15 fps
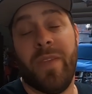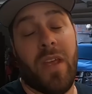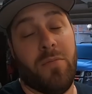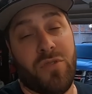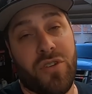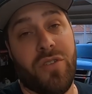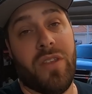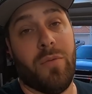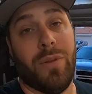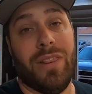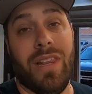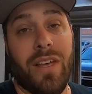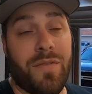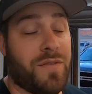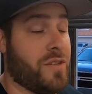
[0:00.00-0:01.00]
I'm sure they would
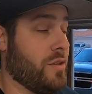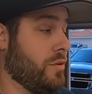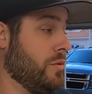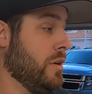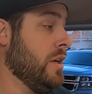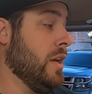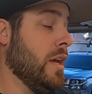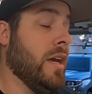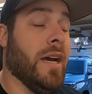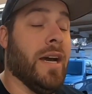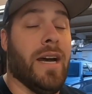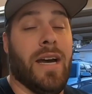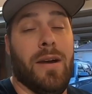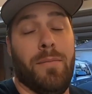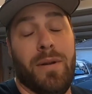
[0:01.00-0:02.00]
love to,
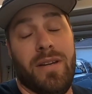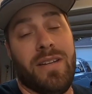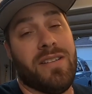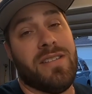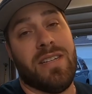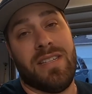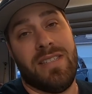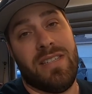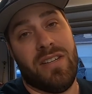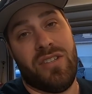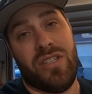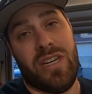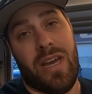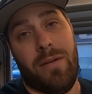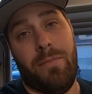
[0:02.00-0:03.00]
uh, but it doesn't
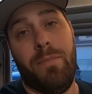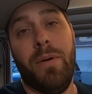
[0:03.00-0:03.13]
exist yet.